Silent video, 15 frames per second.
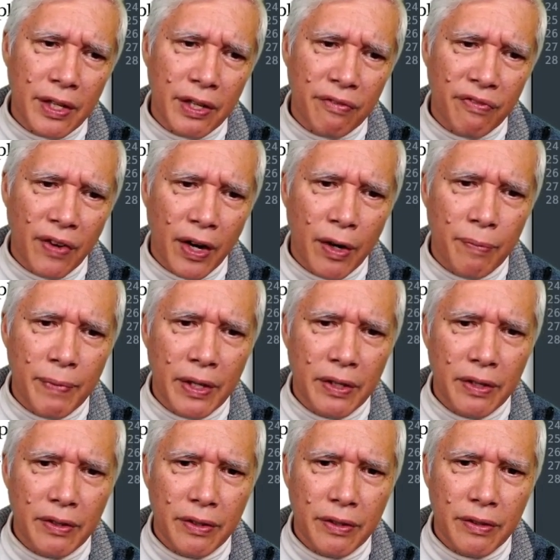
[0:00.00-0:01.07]
environment
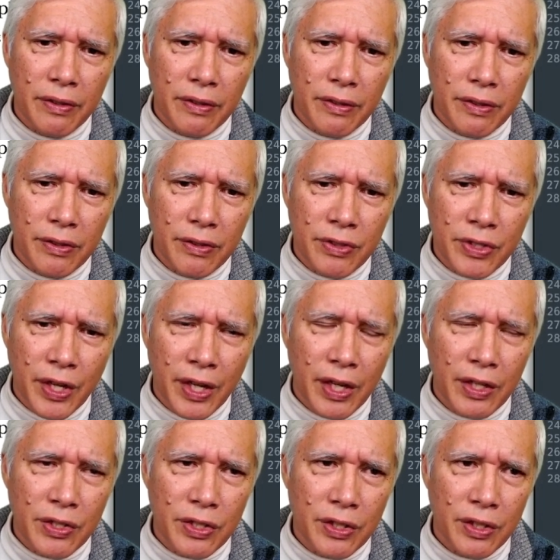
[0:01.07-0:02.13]

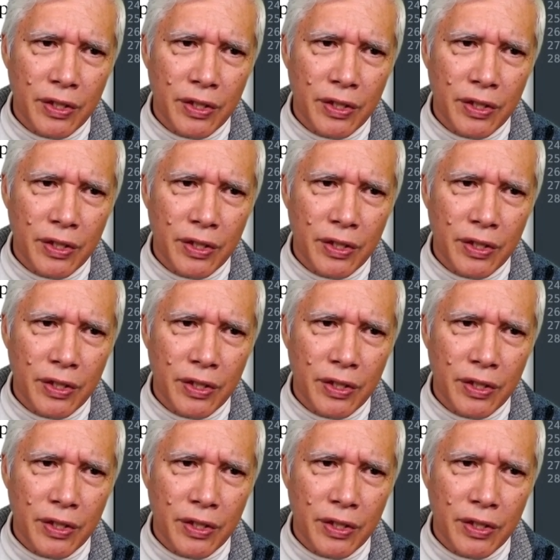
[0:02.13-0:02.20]
change.